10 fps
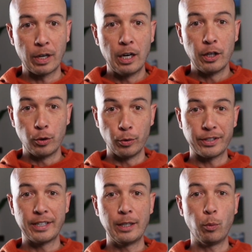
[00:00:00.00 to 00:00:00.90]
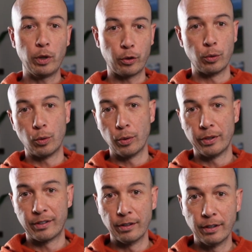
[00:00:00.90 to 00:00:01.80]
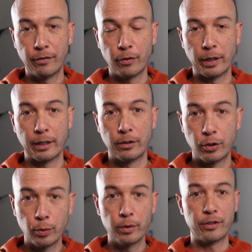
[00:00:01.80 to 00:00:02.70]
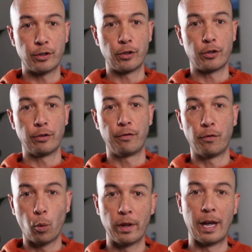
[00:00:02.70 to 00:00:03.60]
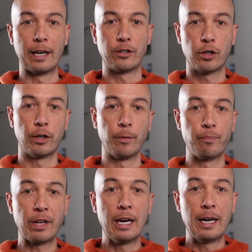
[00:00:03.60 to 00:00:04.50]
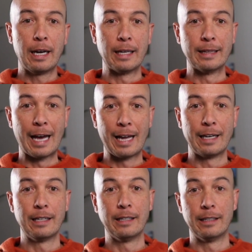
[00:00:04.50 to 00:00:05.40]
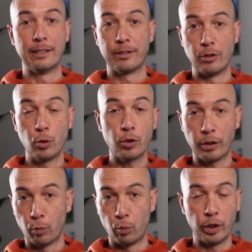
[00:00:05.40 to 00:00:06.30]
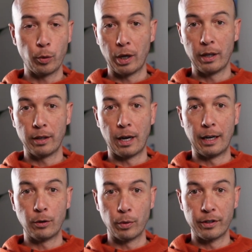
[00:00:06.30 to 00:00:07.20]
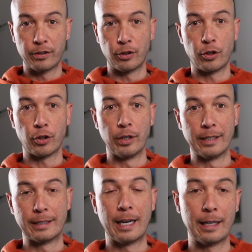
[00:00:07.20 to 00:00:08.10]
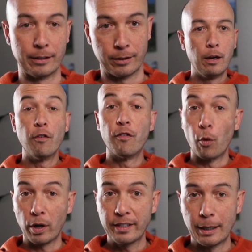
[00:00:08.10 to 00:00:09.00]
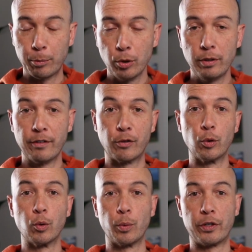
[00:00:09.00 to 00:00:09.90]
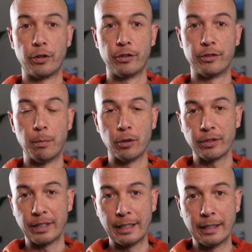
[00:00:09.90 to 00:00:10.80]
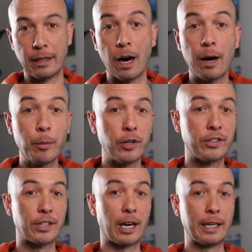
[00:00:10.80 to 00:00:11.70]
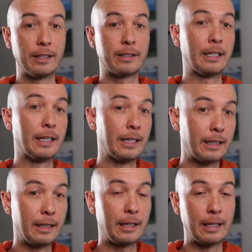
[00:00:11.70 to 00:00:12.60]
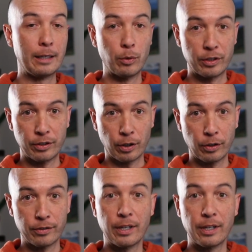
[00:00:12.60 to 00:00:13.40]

You'll see what Google is delivering to the searcher for that term, and that is usually really well aligned with the searcher intent. For example, if Google returns mostly e commerce sites in the results,